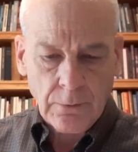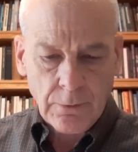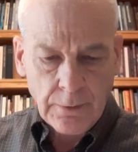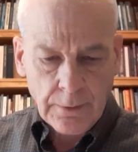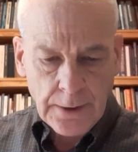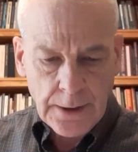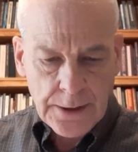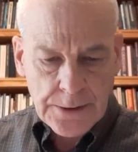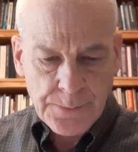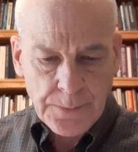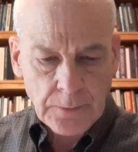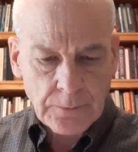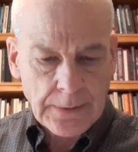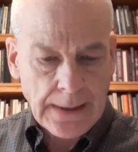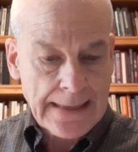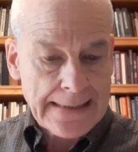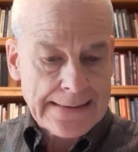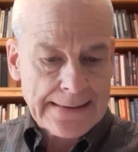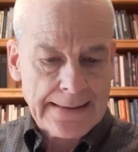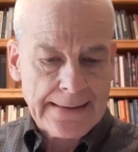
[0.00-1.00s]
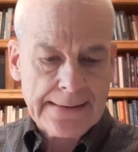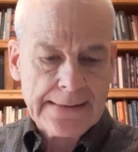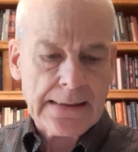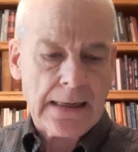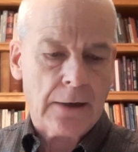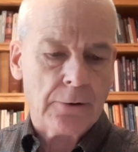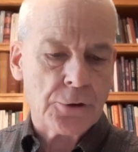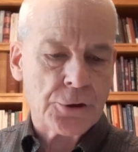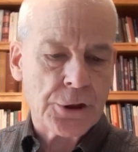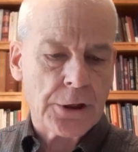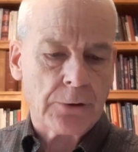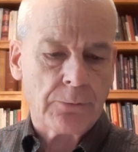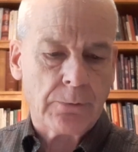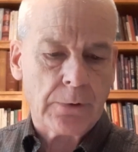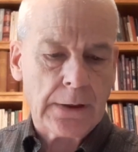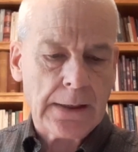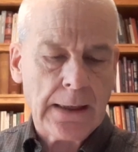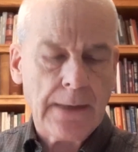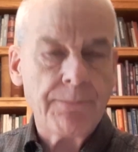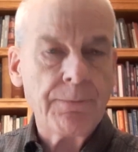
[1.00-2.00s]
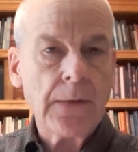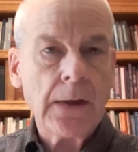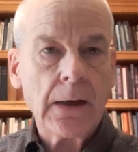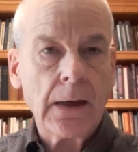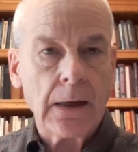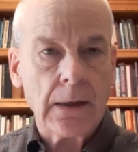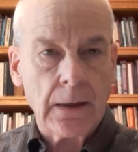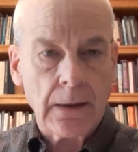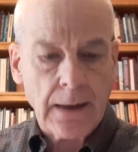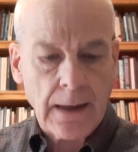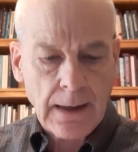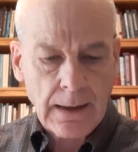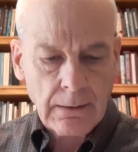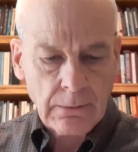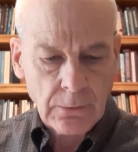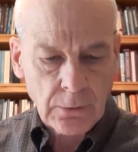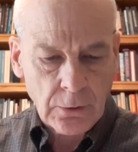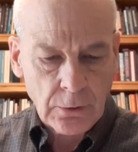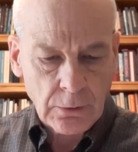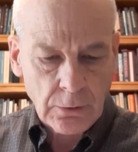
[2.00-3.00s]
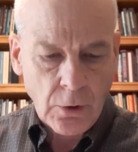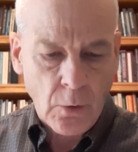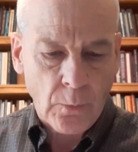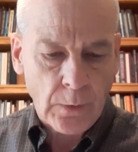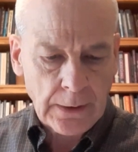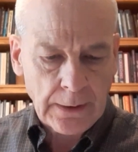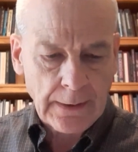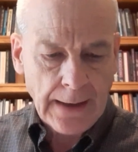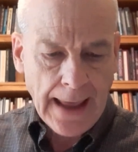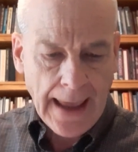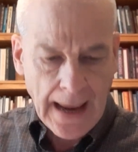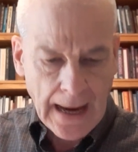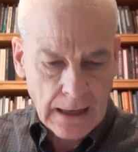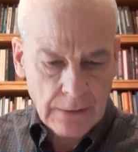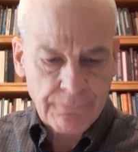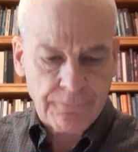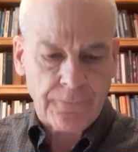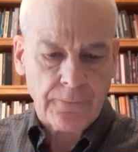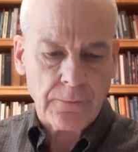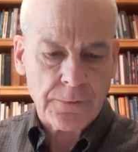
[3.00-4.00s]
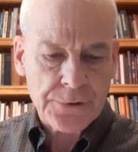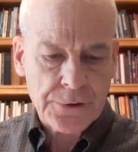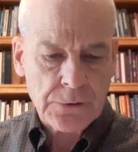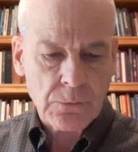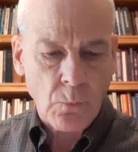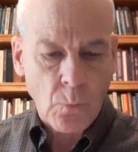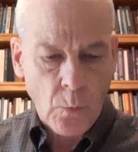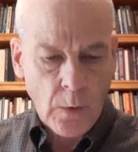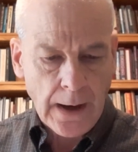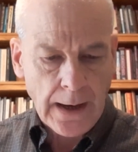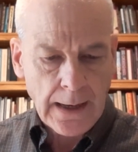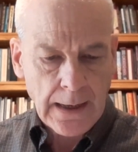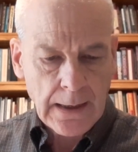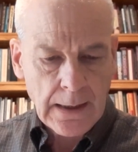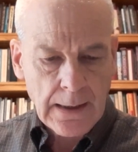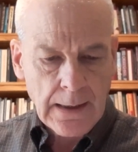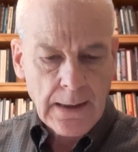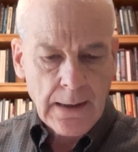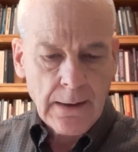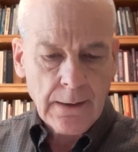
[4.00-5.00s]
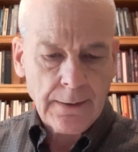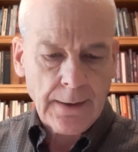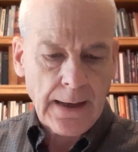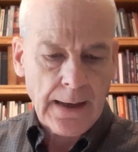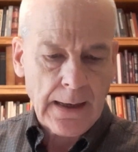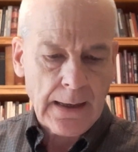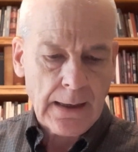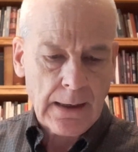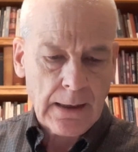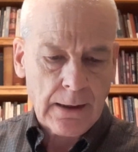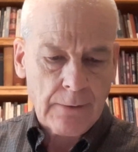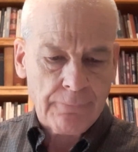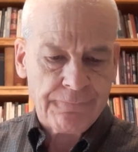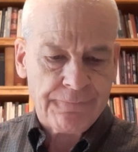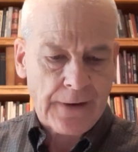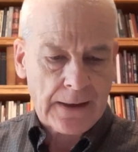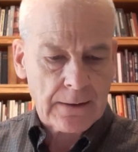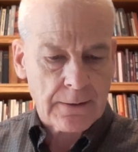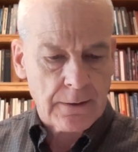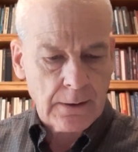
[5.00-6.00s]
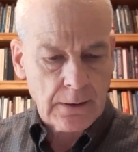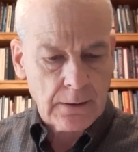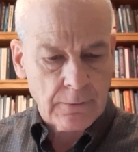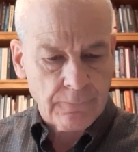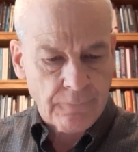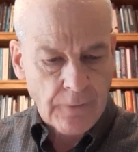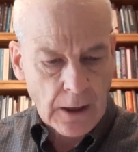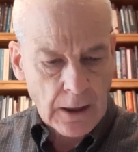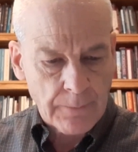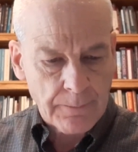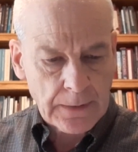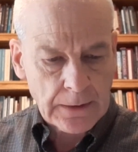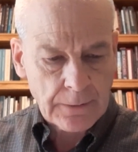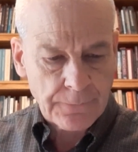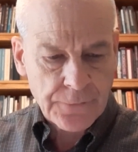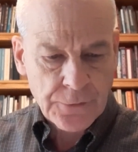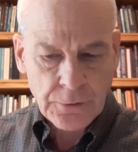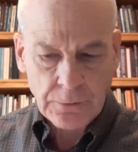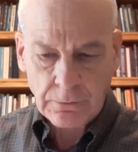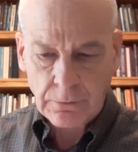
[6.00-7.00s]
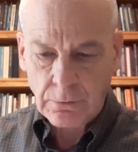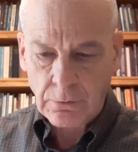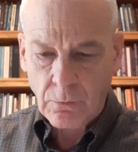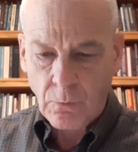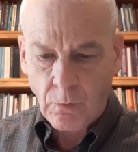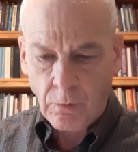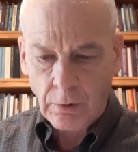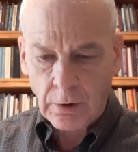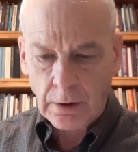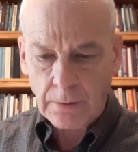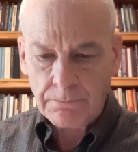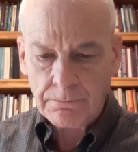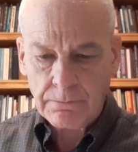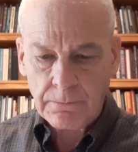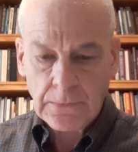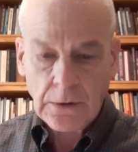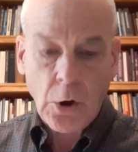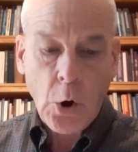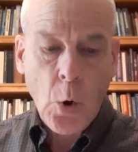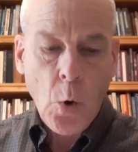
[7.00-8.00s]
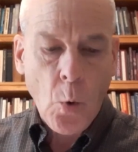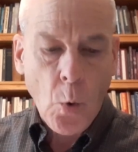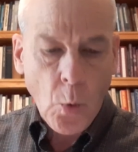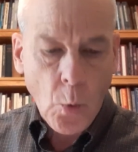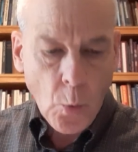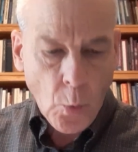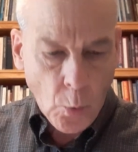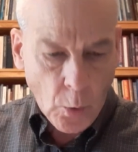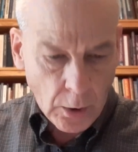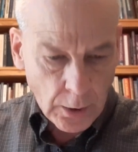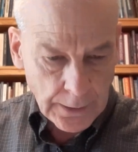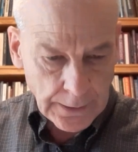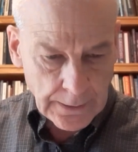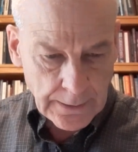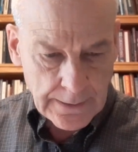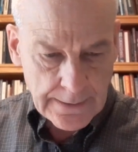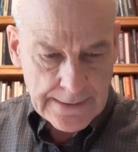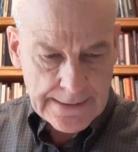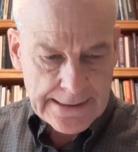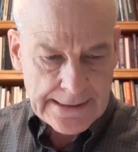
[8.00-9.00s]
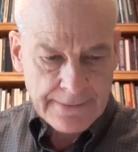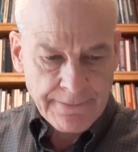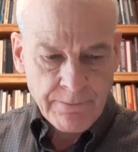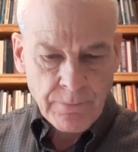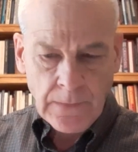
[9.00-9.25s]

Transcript: these mutations are generally go in an adverse way. They affect the development of certain organs,